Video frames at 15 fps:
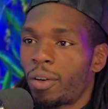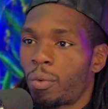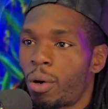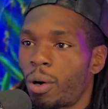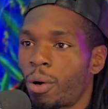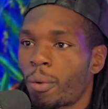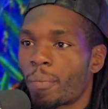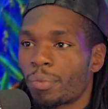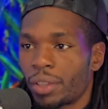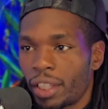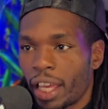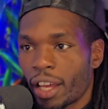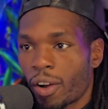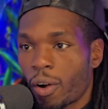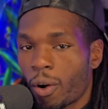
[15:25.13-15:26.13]
Well,
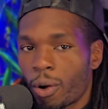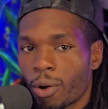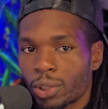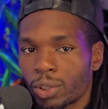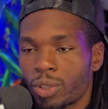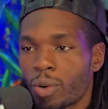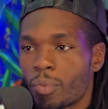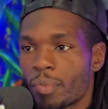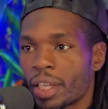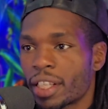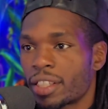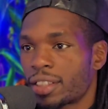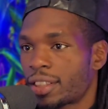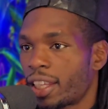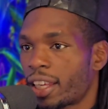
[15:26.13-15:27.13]
that also
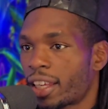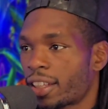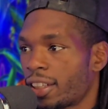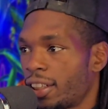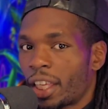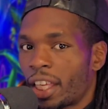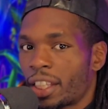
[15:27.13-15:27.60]
means that